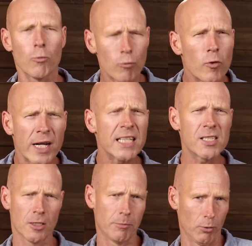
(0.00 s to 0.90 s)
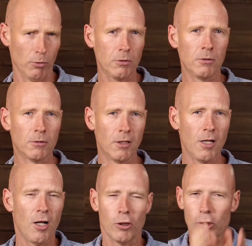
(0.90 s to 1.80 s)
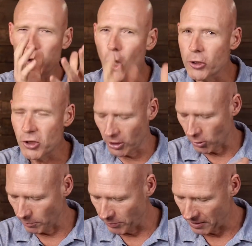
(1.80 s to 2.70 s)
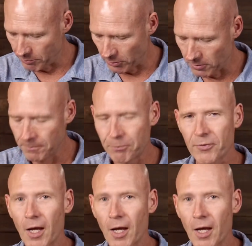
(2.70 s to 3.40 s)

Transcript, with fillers: Reasonable, logical people